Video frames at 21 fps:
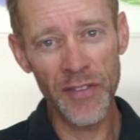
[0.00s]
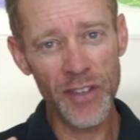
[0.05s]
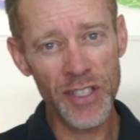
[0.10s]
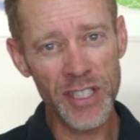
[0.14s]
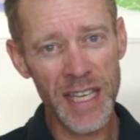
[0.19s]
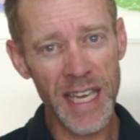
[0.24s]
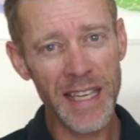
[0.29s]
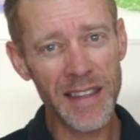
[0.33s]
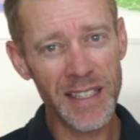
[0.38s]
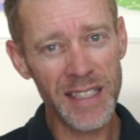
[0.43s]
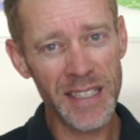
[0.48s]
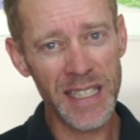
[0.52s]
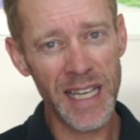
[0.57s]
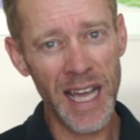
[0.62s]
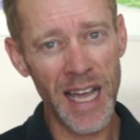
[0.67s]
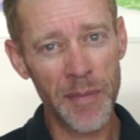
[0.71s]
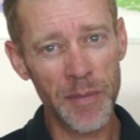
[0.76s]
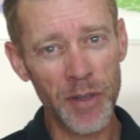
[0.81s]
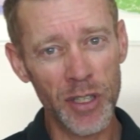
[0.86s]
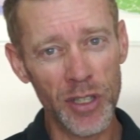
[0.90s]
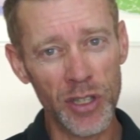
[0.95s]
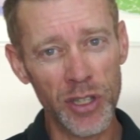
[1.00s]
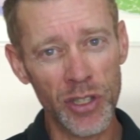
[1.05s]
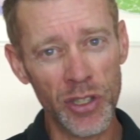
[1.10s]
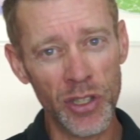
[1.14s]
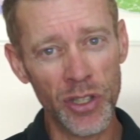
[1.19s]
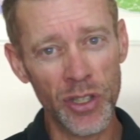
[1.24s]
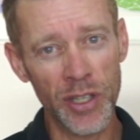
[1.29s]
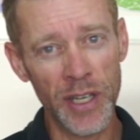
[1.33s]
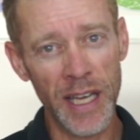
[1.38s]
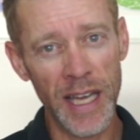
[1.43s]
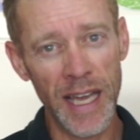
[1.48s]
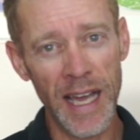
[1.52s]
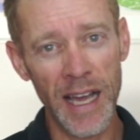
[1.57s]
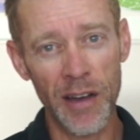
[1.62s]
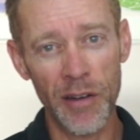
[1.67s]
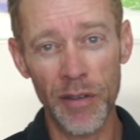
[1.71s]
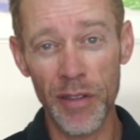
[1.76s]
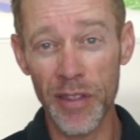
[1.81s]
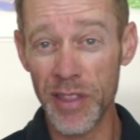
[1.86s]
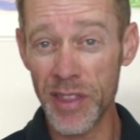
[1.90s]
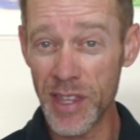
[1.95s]
if you take the time to learn
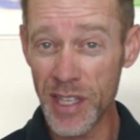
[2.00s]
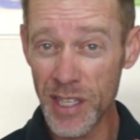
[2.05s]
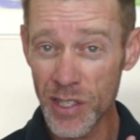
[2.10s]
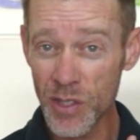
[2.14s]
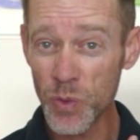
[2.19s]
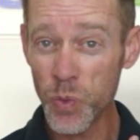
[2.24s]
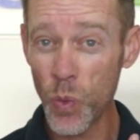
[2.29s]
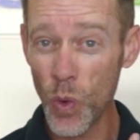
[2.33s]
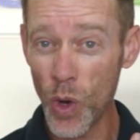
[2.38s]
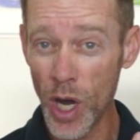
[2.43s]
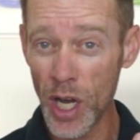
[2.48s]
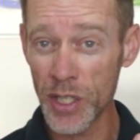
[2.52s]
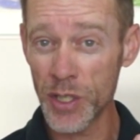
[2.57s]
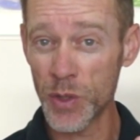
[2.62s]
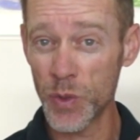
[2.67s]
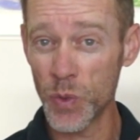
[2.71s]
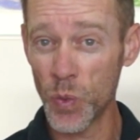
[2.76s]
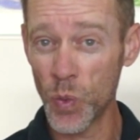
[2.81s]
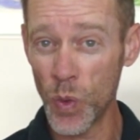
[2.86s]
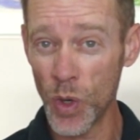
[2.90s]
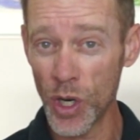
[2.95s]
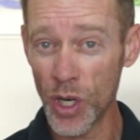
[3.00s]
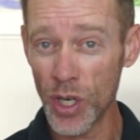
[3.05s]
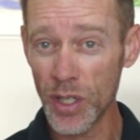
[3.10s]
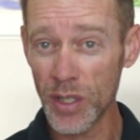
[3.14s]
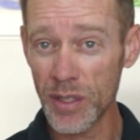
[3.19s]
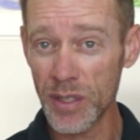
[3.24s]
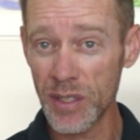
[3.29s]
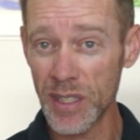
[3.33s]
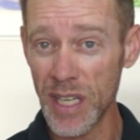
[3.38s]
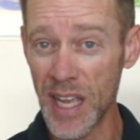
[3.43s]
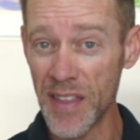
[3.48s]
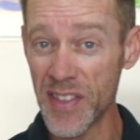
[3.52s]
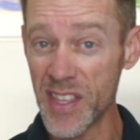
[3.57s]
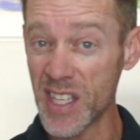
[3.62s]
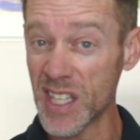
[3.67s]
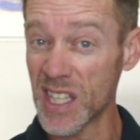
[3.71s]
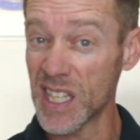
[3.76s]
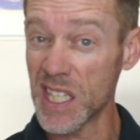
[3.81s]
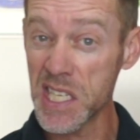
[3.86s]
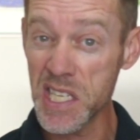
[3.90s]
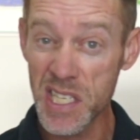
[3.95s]
how this watch works and
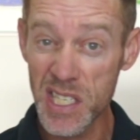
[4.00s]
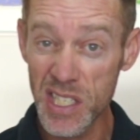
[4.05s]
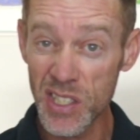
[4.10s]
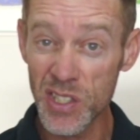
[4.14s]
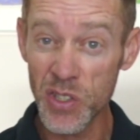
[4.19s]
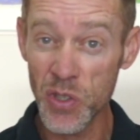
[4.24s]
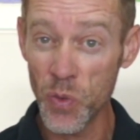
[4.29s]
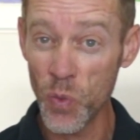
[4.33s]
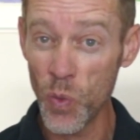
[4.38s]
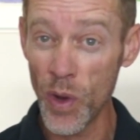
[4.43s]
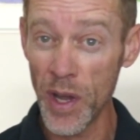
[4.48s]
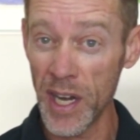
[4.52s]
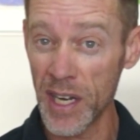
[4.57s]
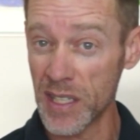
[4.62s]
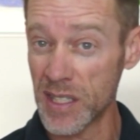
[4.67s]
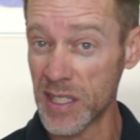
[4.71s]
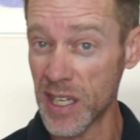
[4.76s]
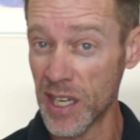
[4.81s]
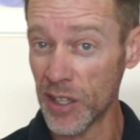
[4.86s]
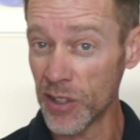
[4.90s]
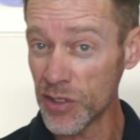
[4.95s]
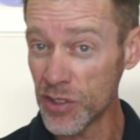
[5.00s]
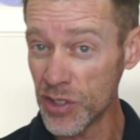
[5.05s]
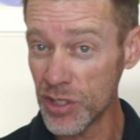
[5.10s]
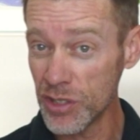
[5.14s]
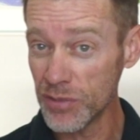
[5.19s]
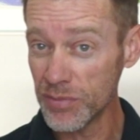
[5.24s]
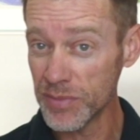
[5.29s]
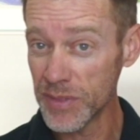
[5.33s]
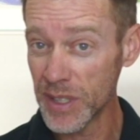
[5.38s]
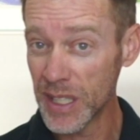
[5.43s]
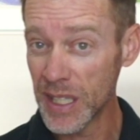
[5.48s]
then listen to what it tells you,